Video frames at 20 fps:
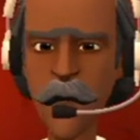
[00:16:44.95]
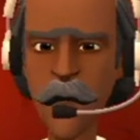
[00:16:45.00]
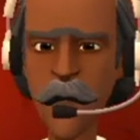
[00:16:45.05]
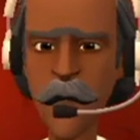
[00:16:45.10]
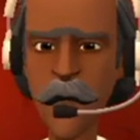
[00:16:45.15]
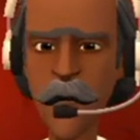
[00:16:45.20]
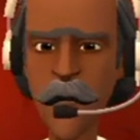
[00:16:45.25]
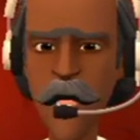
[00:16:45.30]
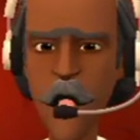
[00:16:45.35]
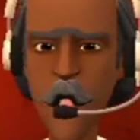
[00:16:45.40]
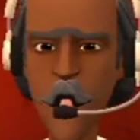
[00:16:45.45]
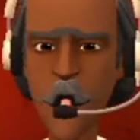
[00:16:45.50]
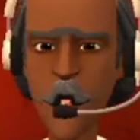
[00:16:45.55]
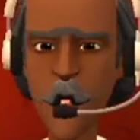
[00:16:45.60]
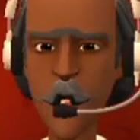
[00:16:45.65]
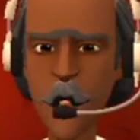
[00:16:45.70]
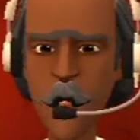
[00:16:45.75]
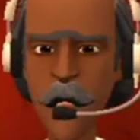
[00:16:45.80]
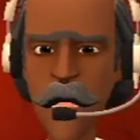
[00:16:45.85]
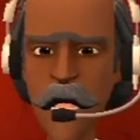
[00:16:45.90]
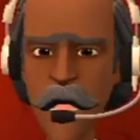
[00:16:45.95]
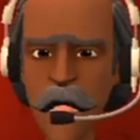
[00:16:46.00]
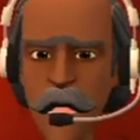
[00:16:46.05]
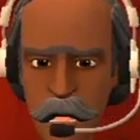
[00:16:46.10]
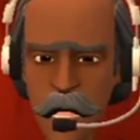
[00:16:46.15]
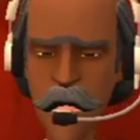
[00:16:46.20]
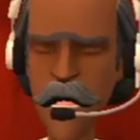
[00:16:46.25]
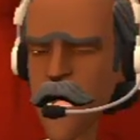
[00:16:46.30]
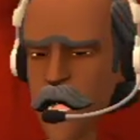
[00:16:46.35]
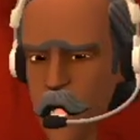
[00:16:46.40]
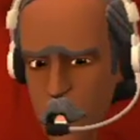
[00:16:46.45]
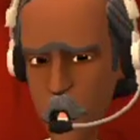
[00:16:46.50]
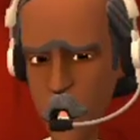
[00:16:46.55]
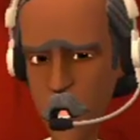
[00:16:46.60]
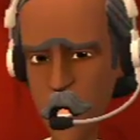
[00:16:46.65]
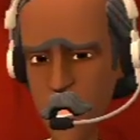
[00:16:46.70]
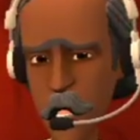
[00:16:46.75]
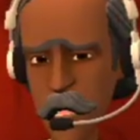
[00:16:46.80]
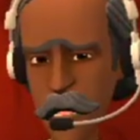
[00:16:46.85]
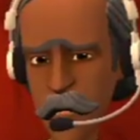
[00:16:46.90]
Stop being a
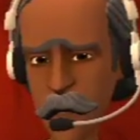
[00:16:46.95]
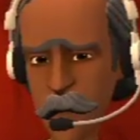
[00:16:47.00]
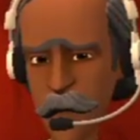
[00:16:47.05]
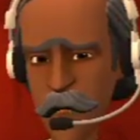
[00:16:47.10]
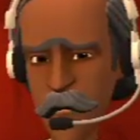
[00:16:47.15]
goddamn